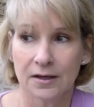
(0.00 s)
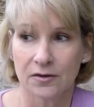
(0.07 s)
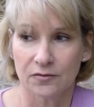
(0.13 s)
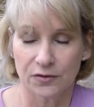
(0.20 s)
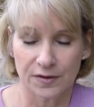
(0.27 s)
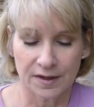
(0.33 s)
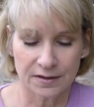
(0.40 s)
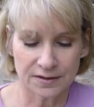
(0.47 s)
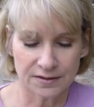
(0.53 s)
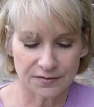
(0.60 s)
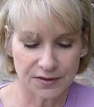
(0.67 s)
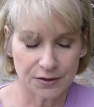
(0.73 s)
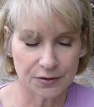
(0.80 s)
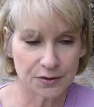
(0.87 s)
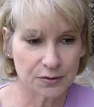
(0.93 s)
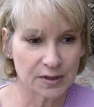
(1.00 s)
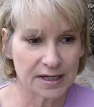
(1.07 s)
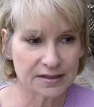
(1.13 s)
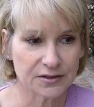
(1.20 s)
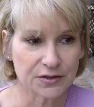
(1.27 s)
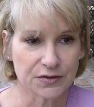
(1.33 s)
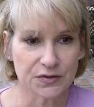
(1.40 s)
For those of you who
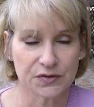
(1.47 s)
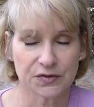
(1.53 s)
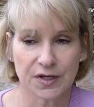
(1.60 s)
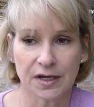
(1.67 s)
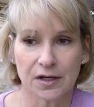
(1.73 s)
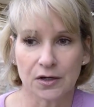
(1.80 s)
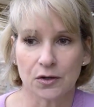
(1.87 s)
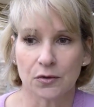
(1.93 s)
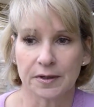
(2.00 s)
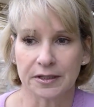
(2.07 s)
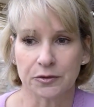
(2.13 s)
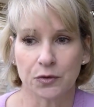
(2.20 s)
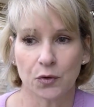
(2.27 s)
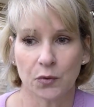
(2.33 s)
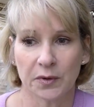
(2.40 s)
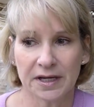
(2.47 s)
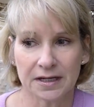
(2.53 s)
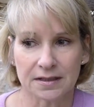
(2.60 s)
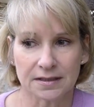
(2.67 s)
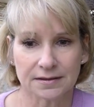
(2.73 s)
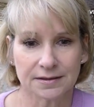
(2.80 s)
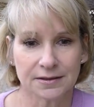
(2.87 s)
like to sew and
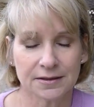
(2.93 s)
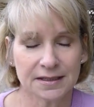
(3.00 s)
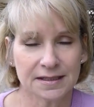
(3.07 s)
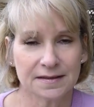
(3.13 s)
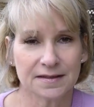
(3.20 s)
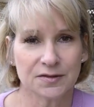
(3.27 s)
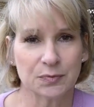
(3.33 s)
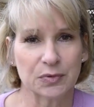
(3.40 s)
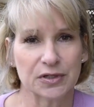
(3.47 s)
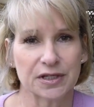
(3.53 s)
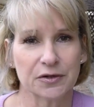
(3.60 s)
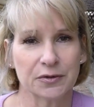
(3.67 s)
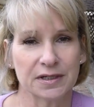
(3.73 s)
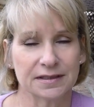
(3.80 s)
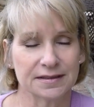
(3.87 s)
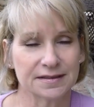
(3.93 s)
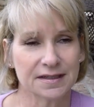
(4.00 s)
quilt, look at this pretty quilt.